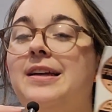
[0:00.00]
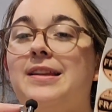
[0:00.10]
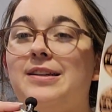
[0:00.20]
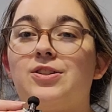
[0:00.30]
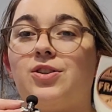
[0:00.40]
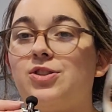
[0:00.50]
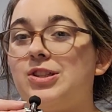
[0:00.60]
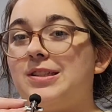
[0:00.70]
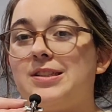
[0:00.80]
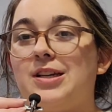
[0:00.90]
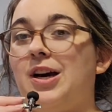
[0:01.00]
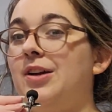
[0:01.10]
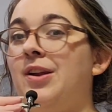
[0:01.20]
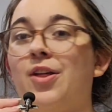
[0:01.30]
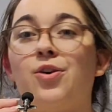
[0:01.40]
These are just
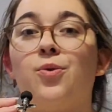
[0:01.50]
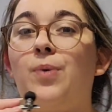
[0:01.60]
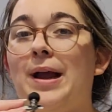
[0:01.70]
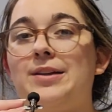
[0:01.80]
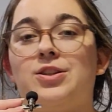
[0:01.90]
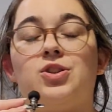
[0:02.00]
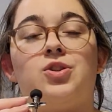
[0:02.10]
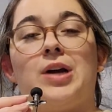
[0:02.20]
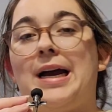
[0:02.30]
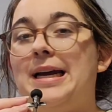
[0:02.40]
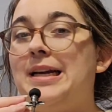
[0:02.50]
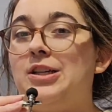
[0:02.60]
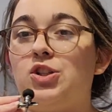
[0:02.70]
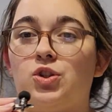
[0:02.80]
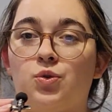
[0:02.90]
another way to try and
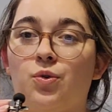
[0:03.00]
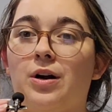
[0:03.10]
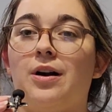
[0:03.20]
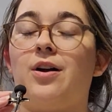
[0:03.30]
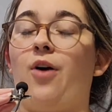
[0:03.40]
ensure,